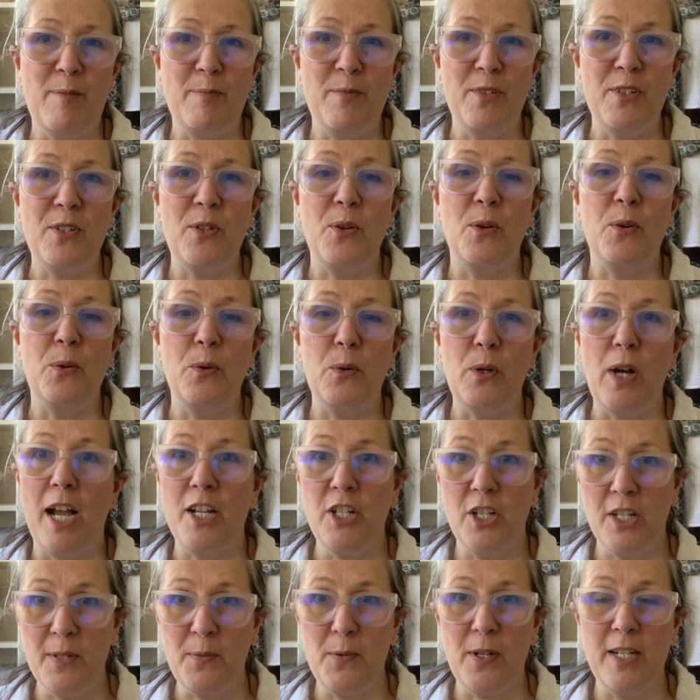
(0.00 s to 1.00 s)
So I
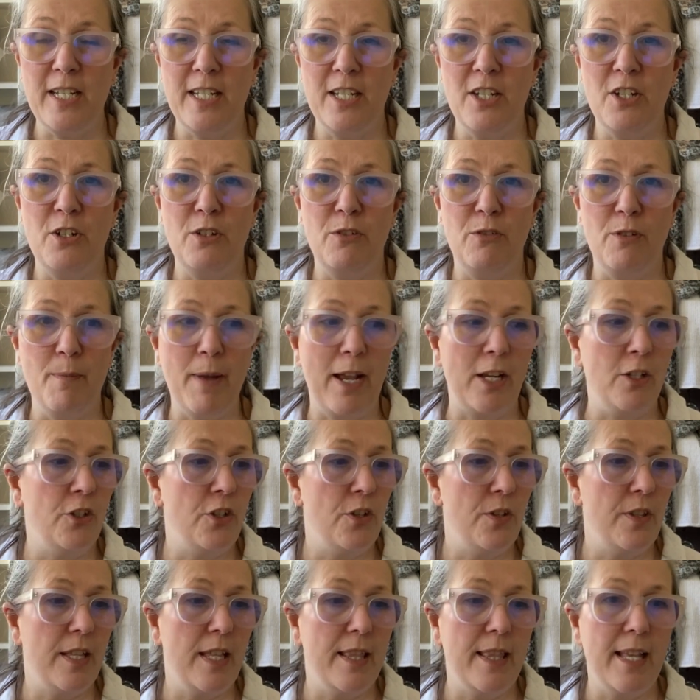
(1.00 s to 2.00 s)
just wanted to remind
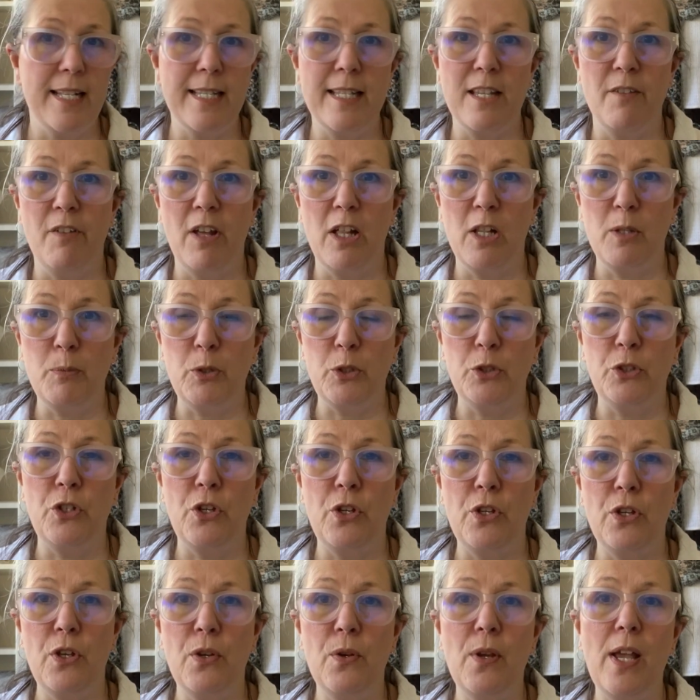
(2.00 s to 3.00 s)
you that that's available to
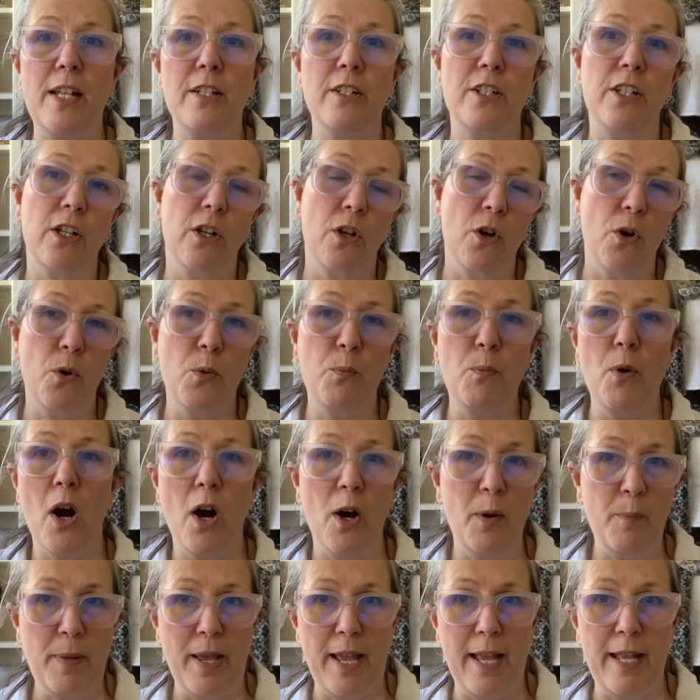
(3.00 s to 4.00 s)
you and to go
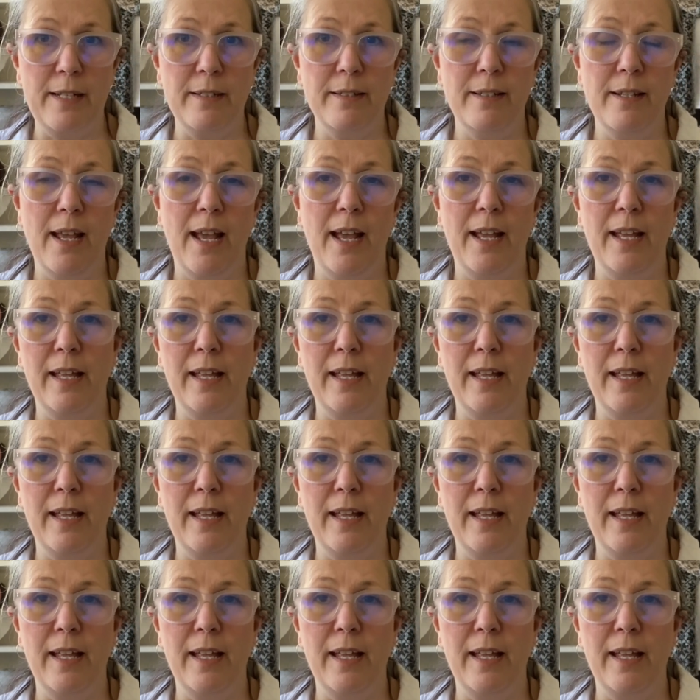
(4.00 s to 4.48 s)
pop in